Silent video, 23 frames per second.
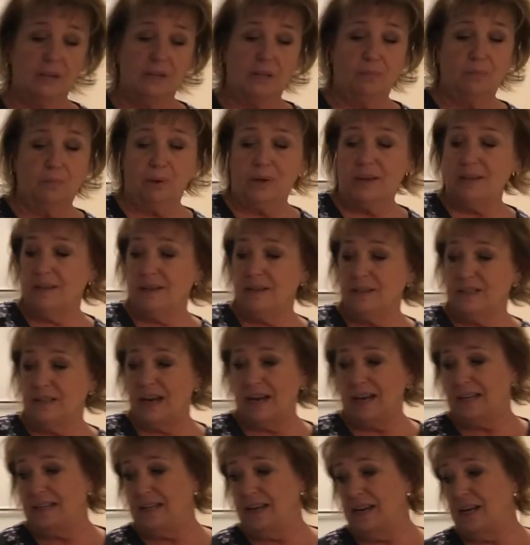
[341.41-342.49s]
a breathing
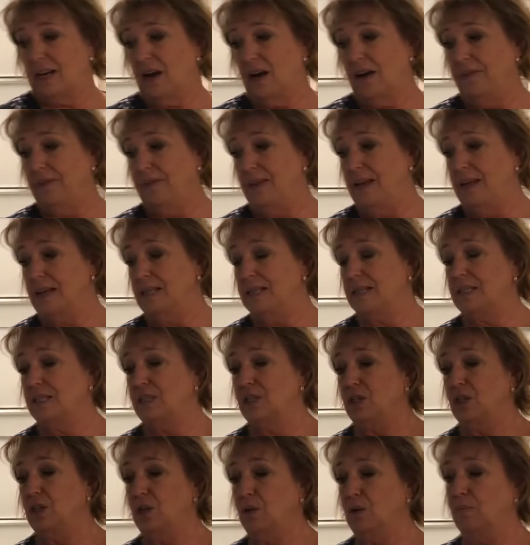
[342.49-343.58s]
technique on this
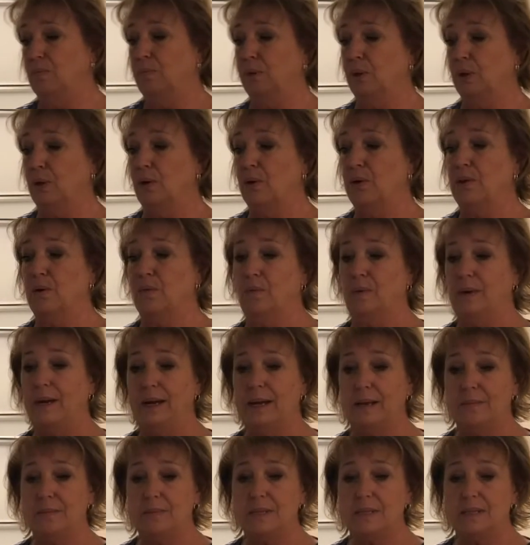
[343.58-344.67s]
to blur the
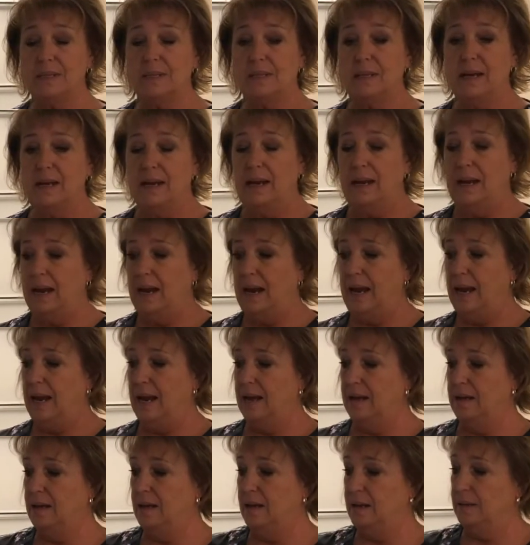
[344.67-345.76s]
ribs
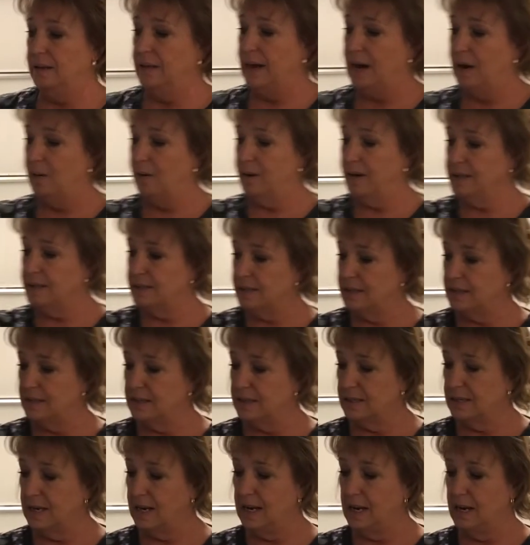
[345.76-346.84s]
and allow us to
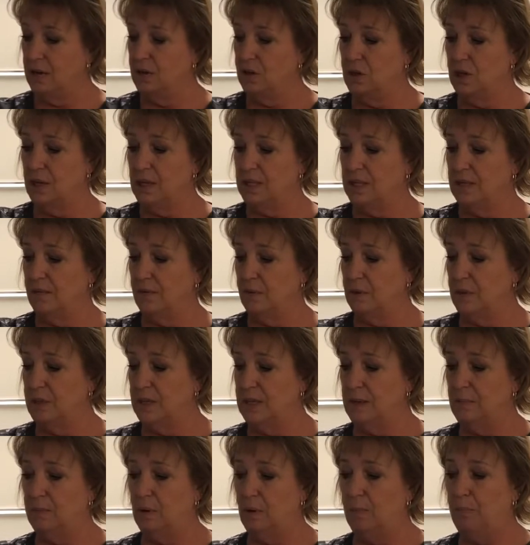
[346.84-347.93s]
see just the
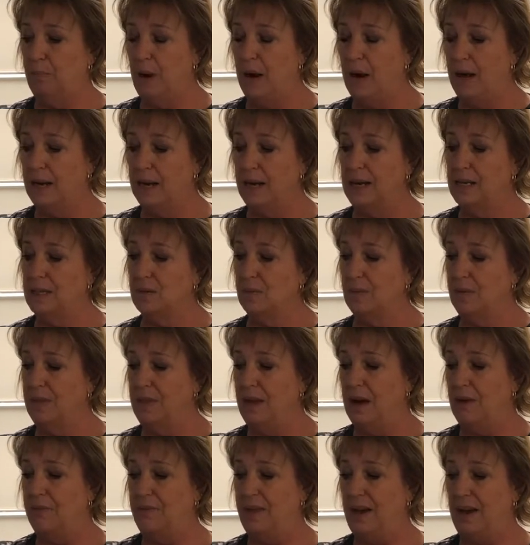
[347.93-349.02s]
vertebral bodies
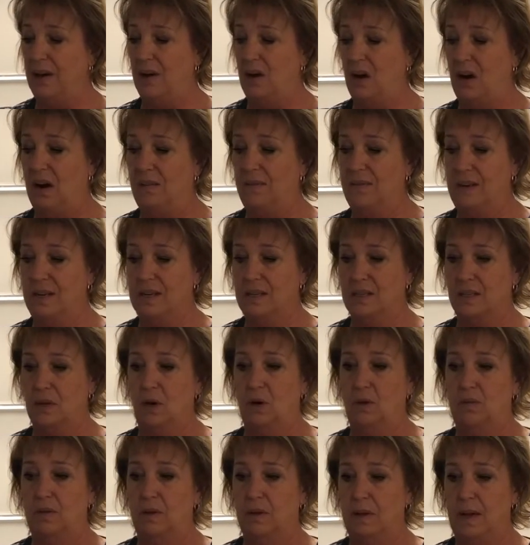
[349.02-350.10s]
without that obvious
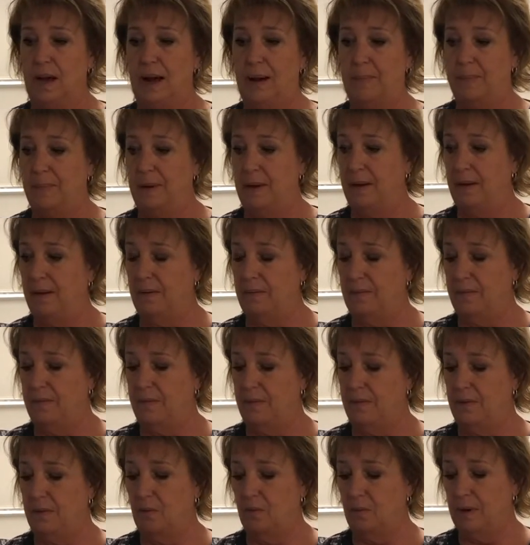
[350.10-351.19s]
overlap of
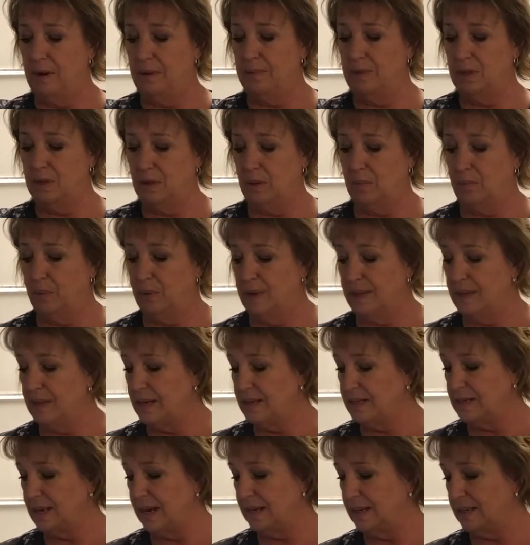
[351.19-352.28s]
the ribs. So breathing
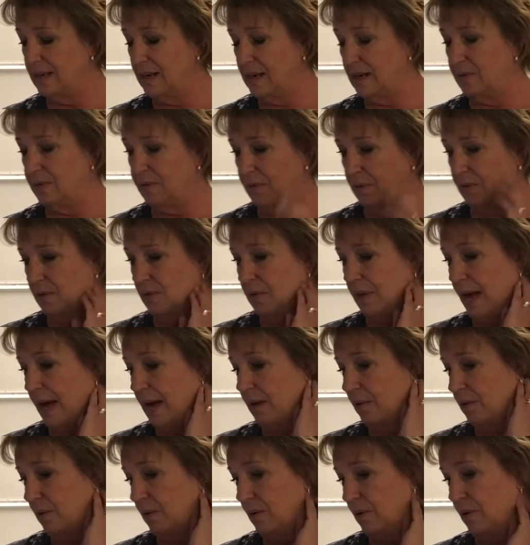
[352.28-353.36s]
technique for the
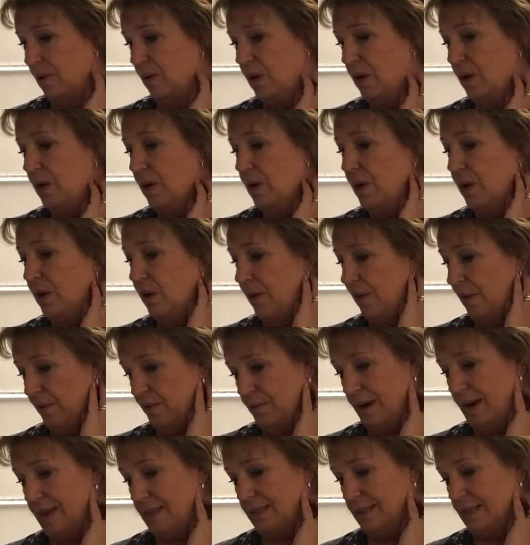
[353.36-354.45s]
lateral
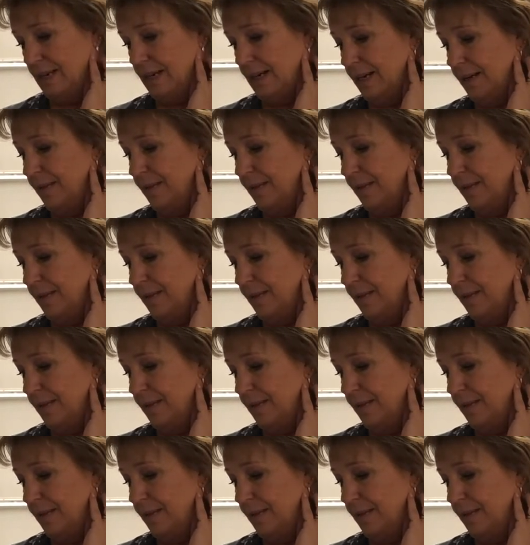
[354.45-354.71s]
thoracic.